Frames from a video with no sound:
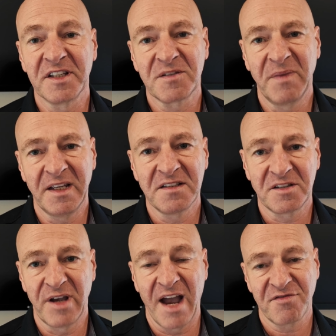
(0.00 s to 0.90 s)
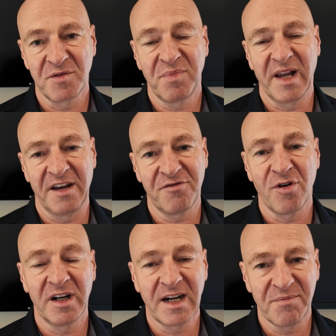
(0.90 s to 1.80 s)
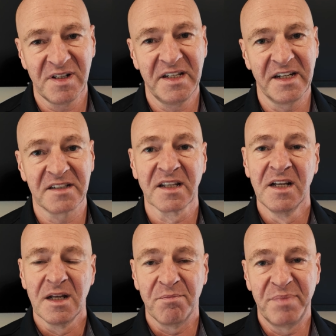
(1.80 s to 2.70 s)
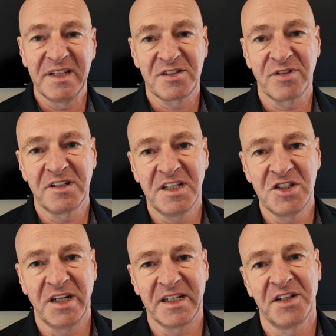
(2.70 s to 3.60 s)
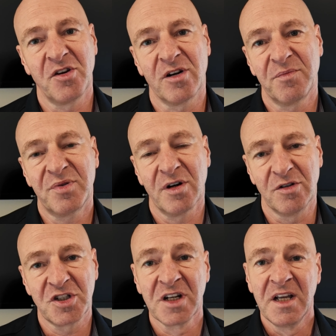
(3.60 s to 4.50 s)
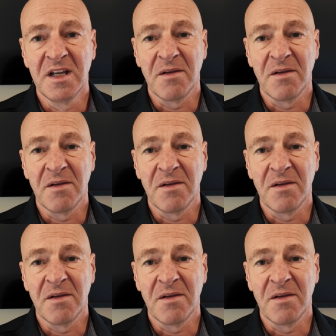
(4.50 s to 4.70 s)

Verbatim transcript: this means you have to plan for a couple of years, be strategic in your approach,